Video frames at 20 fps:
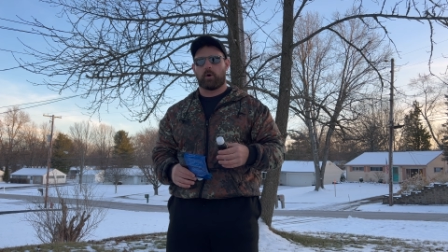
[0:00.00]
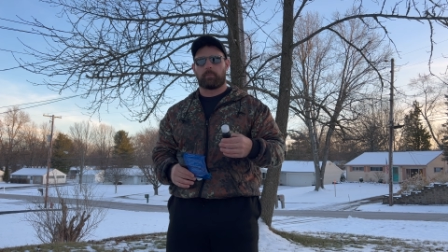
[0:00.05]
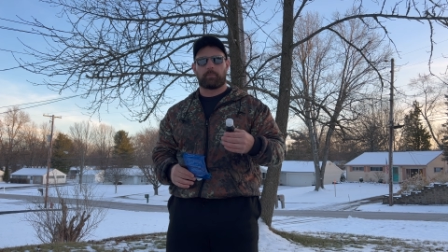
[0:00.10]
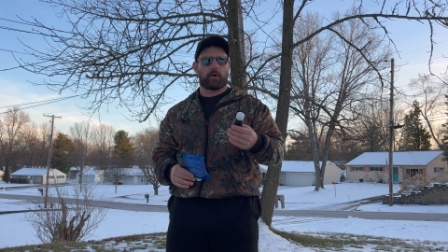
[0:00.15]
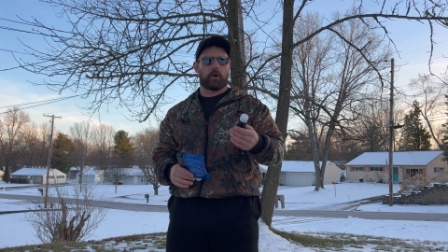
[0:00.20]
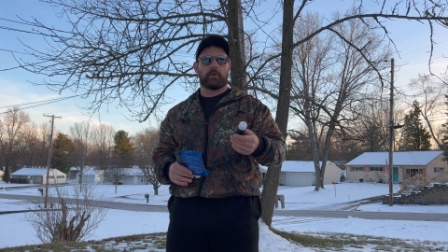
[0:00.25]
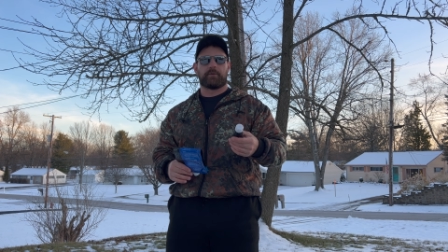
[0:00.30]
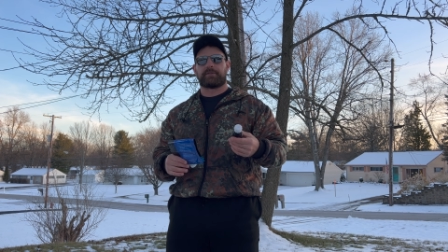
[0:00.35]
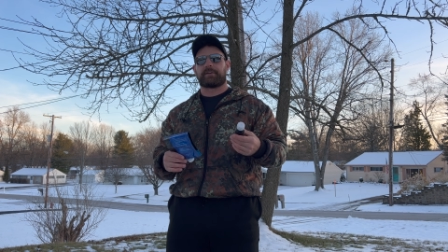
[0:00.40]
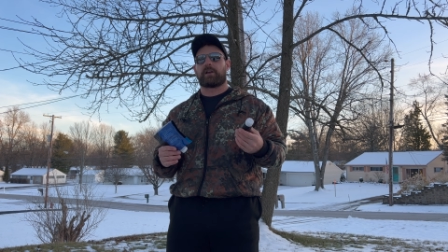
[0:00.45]

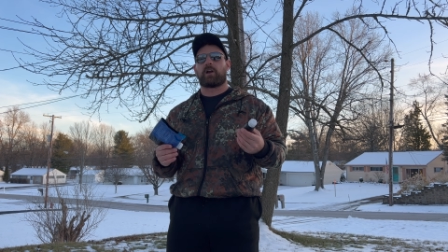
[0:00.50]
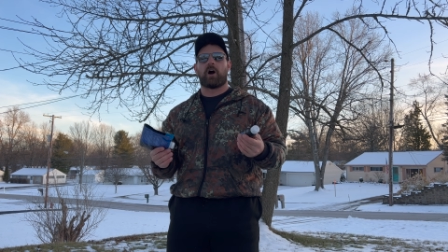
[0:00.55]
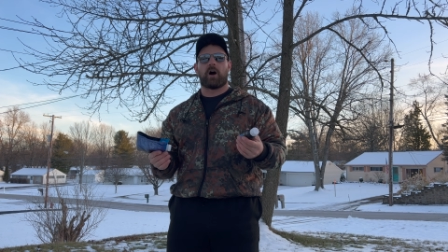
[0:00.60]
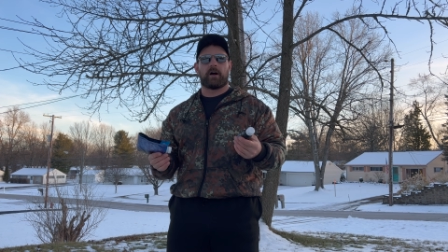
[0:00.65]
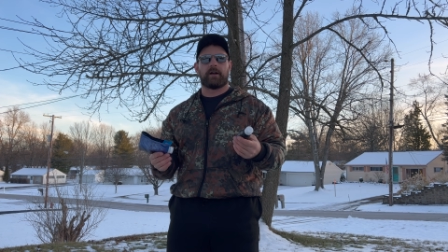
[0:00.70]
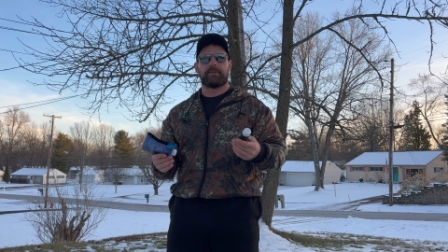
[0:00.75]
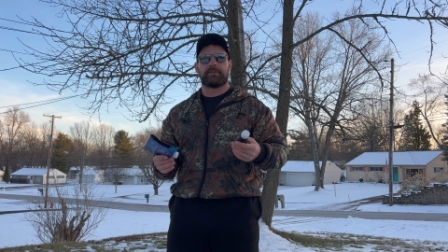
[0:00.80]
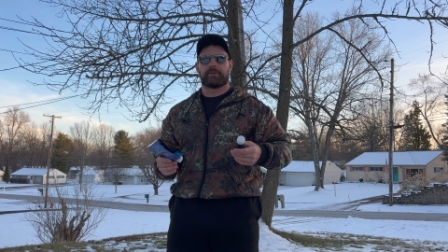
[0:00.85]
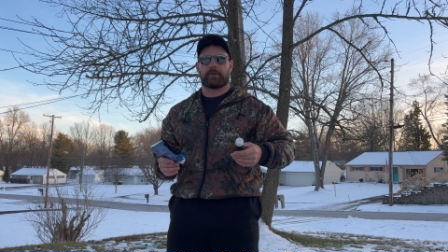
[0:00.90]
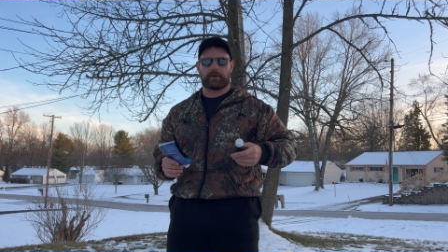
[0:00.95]
pros and
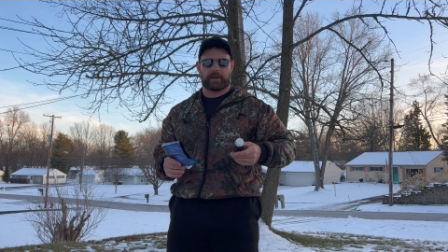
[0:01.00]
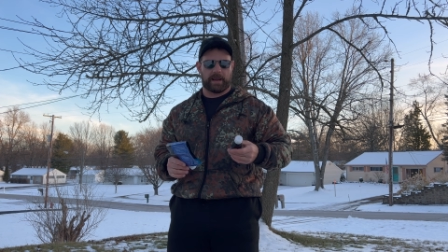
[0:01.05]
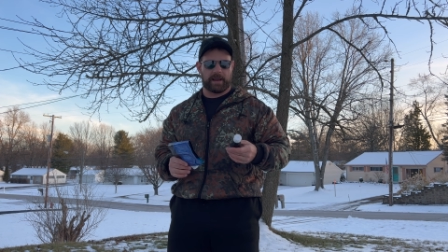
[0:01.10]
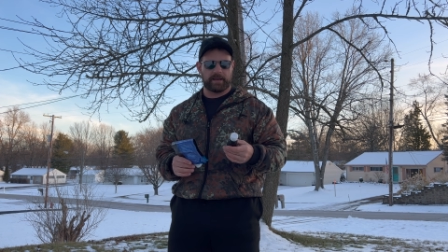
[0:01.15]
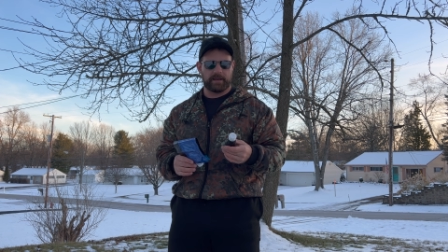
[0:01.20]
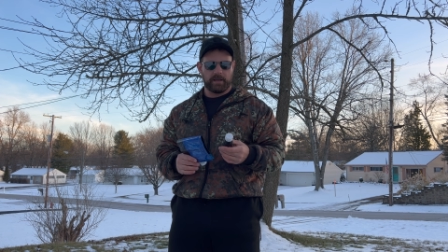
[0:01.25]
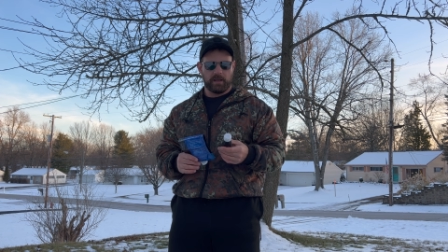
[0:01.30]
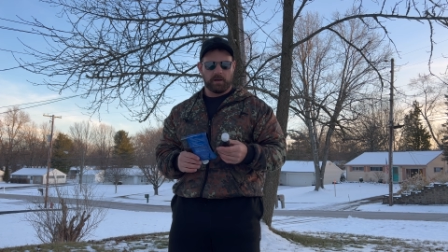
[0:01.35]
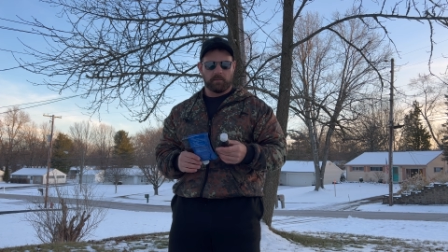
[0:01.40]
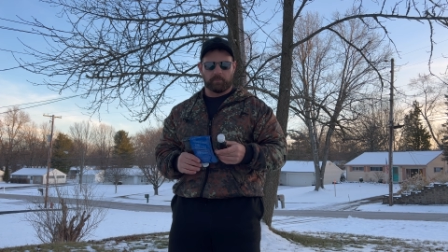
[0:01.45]
cons, okay?
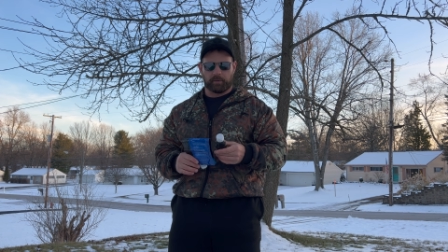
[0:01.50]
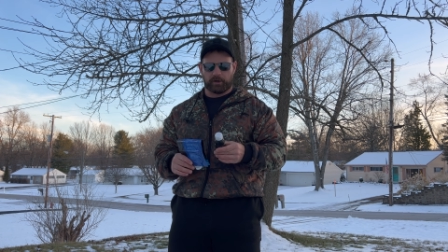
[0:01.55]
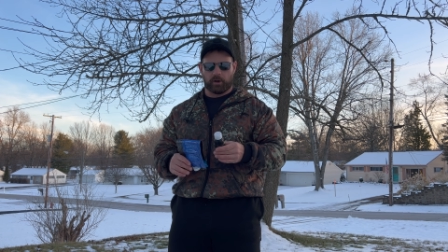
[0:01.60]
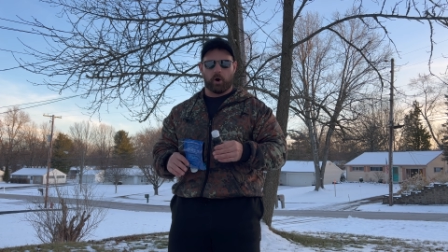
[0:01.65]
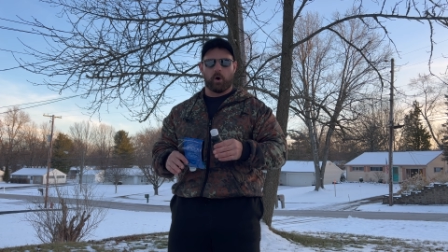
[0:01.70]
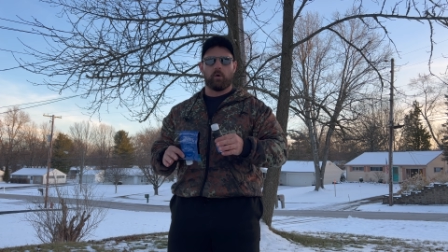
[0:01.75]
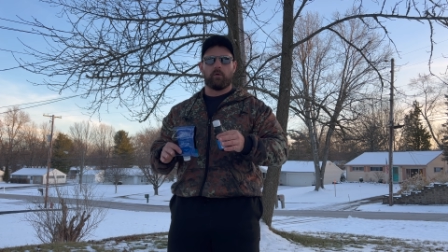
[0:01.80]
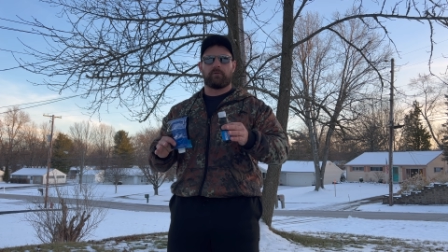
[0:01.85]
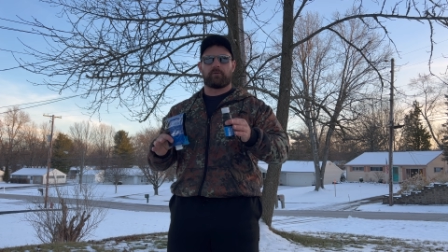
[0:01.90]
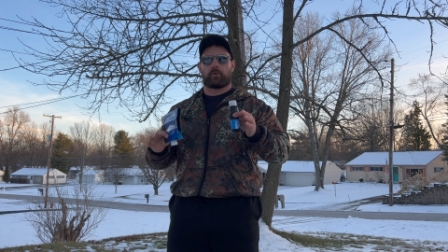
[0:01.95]
But
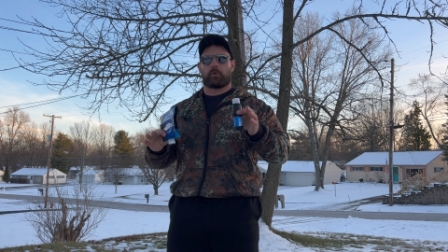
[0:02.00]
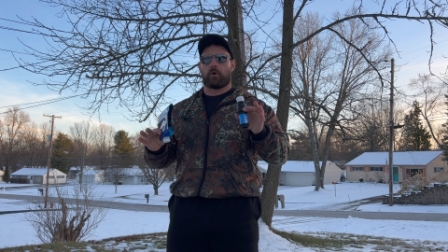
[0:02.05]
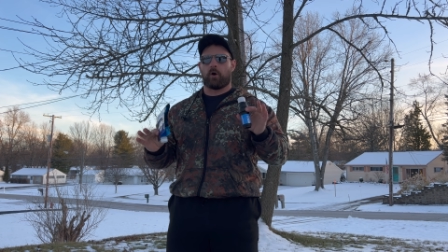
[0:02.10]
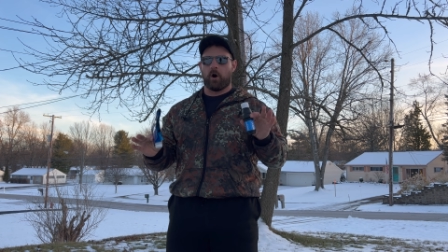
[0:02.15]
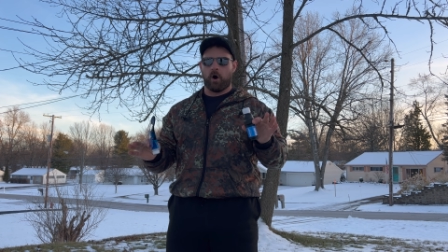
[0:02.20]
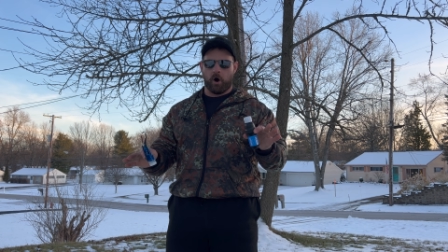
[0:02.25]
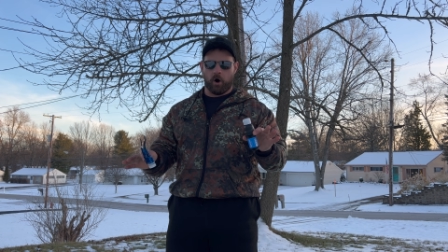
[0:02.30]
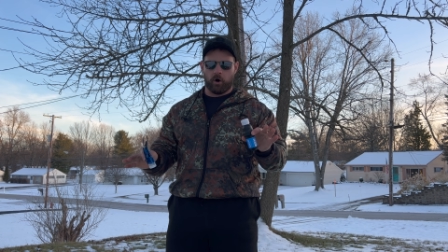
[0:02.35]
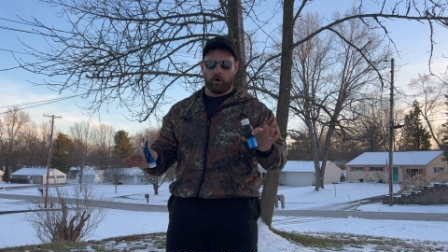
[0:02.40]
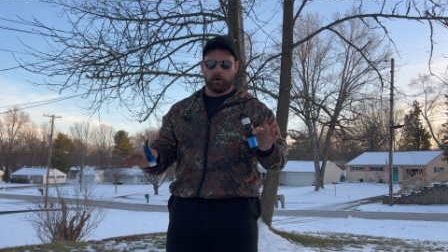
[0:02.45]

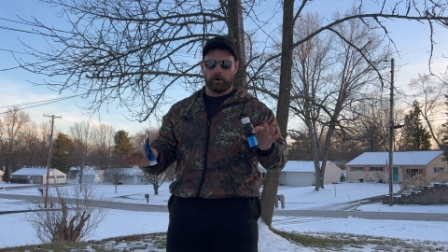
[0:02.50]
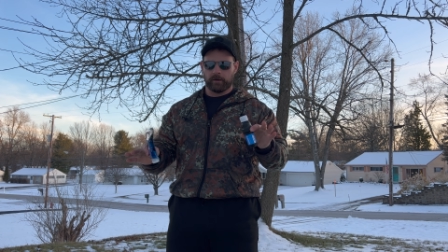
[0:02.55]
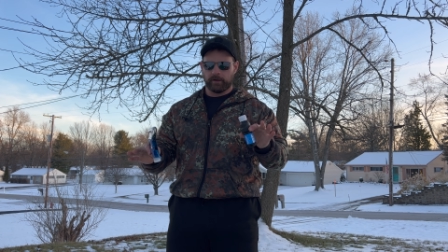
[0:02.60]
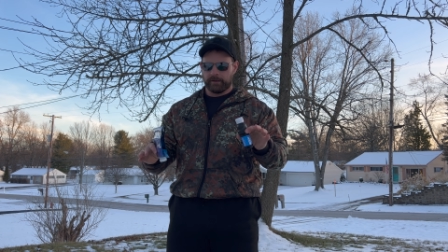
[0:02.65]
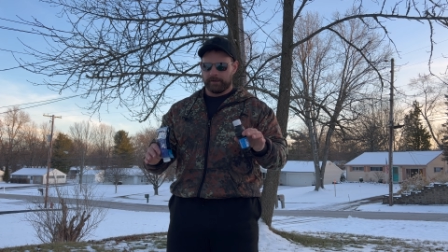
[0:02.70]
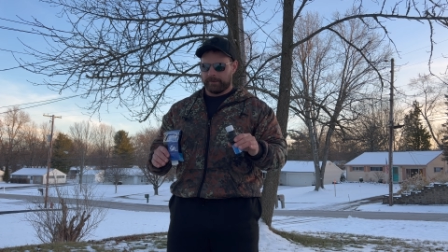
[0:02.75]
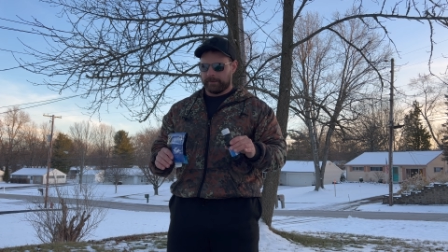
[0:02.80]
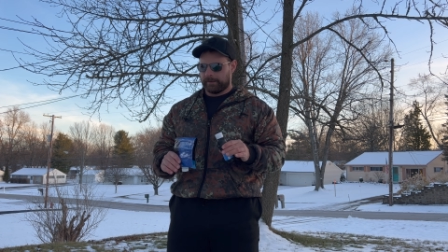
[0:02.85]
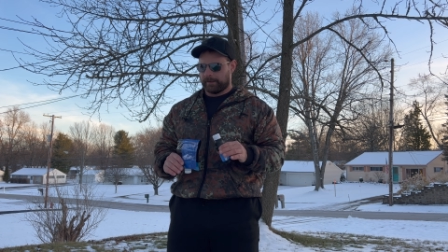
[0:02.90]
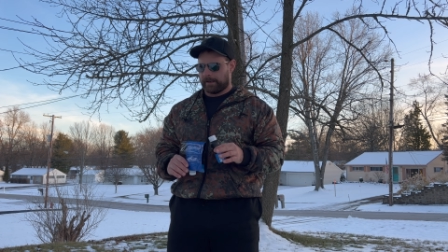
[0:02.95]
overall,
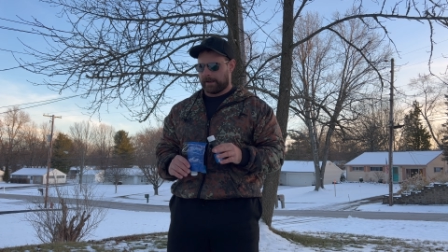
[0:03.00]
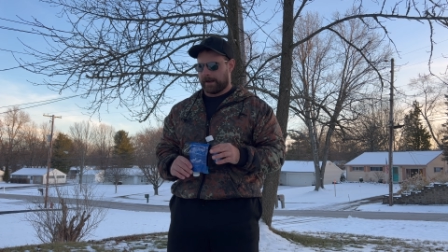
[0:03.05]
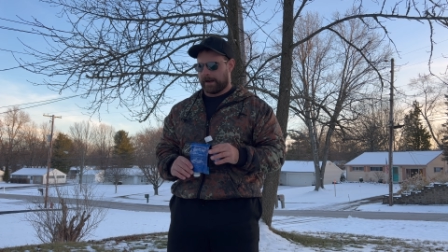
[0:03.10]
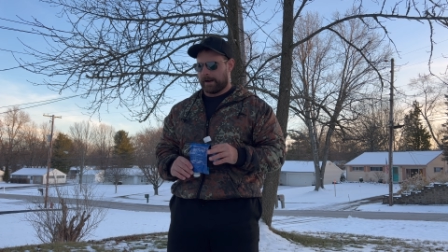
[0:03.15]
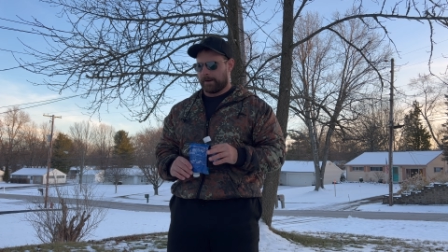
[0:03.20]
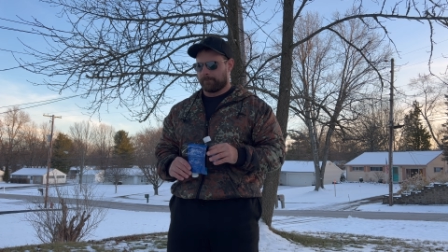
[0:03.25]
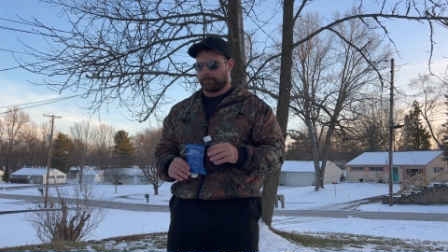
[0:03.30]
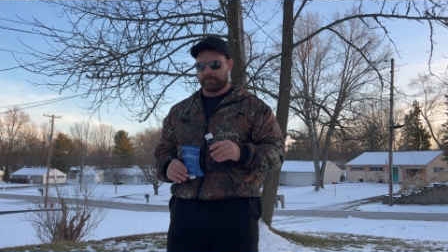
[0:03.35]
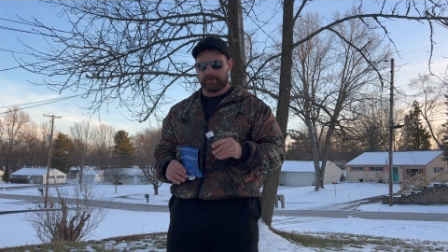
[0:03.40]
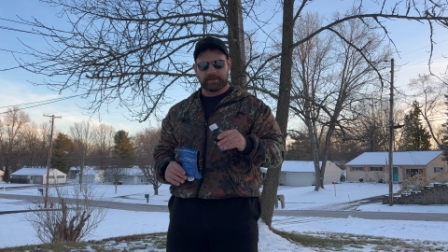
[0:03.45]

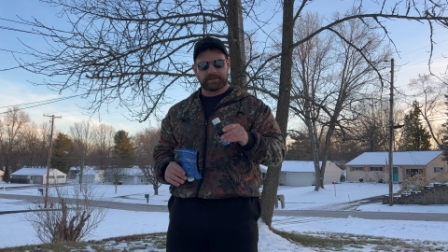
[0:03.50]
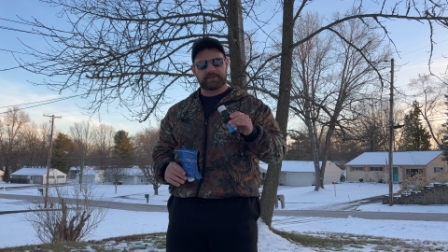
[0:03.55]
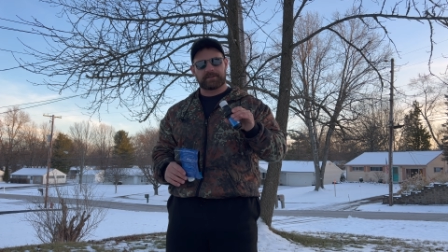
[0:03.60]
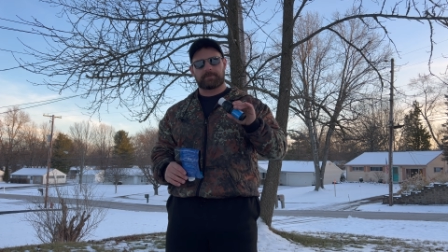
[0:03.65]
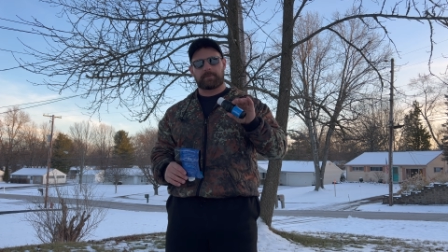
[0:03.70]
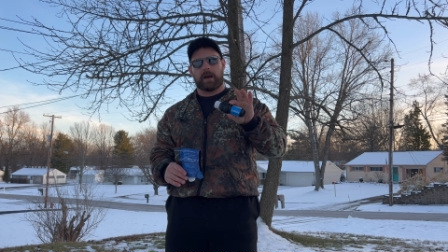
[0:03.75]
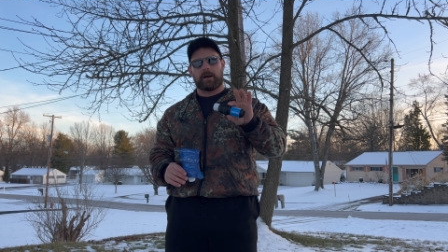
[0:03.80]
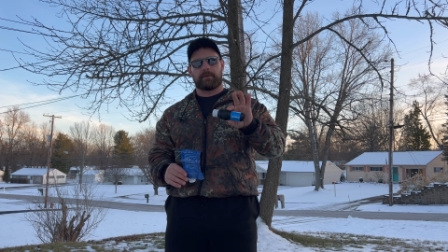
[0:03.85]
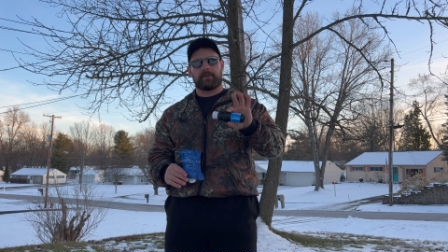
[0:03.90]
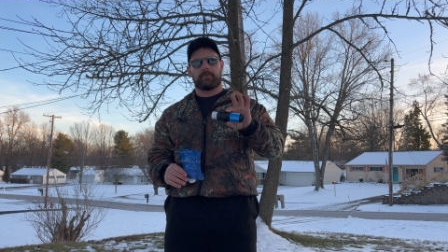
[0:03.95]
this is
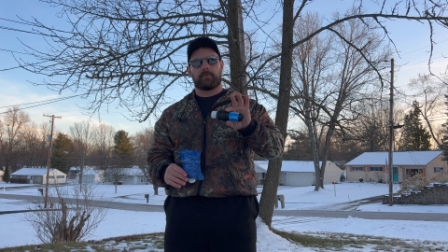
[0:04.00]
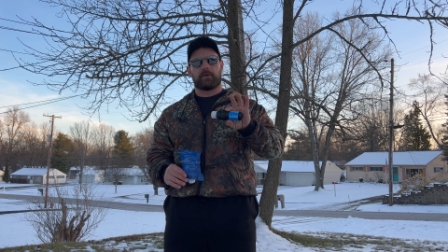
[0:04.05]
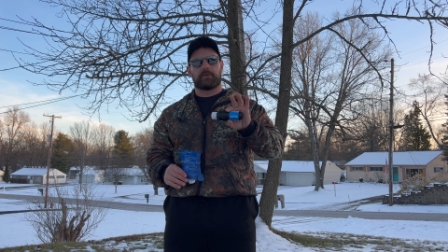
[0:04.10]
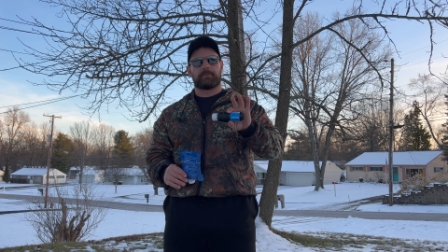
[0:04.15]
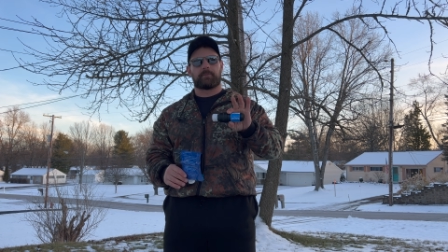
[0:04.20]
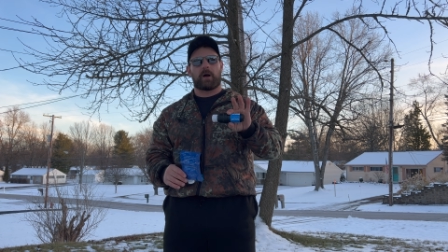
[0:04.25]
probably the most